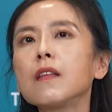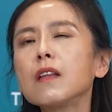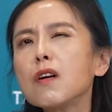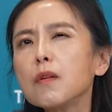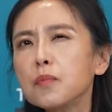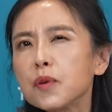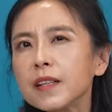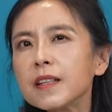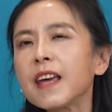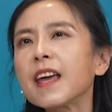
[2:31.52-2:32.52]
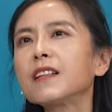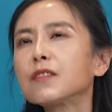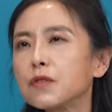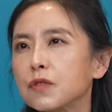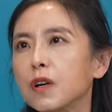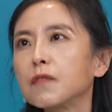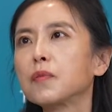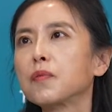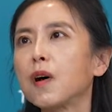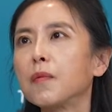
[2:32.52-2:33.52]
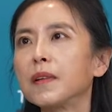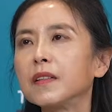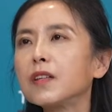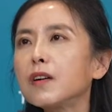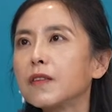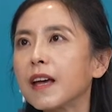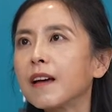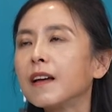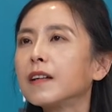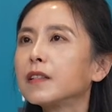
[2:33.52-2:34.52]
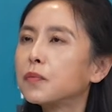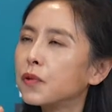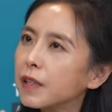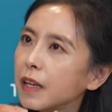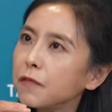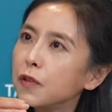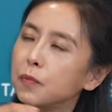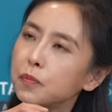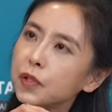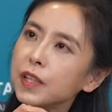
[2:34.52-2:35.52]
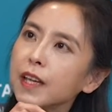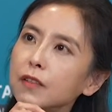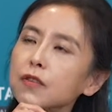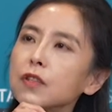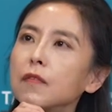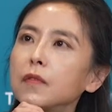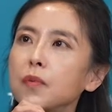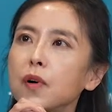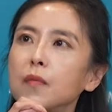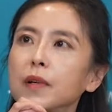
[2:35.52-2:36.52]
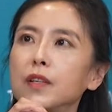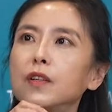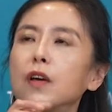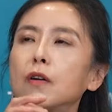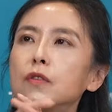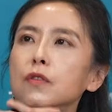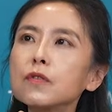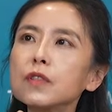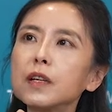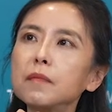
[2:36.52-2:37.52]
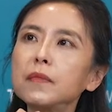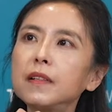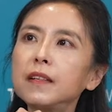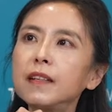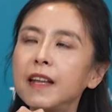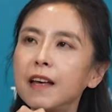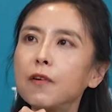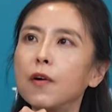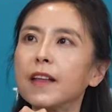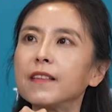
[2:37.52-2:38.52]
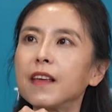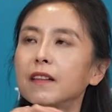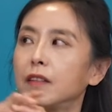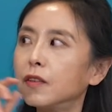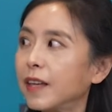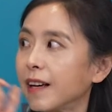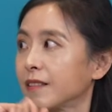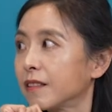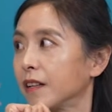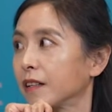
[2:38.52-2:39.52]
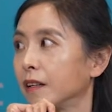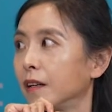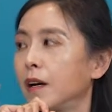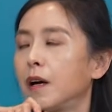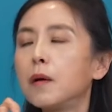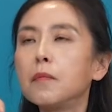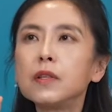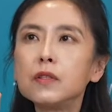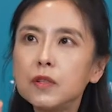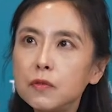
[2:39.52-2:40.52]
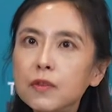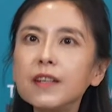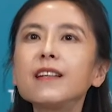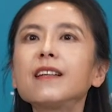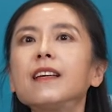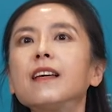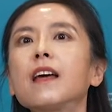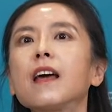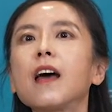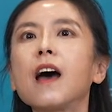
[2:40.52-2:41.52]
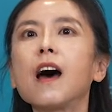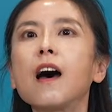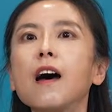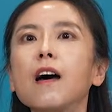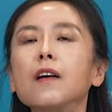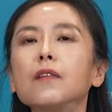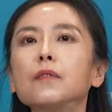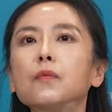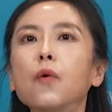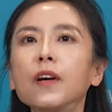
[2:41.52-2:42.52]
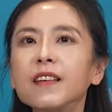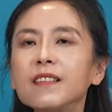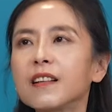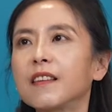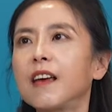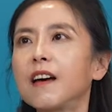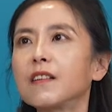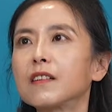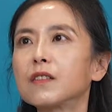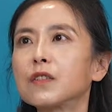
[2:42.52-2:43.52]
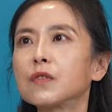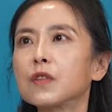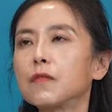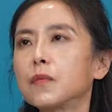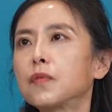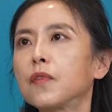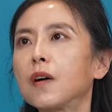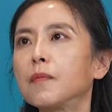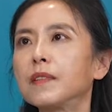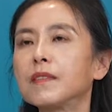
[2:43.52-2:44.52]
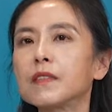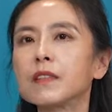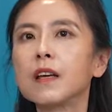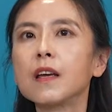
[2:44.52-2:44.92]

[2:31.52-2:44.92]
not pretend to solve the problem. If you pretend to solve the problem, you go to some level and then you get stuck. But you're really working together to solve the problems.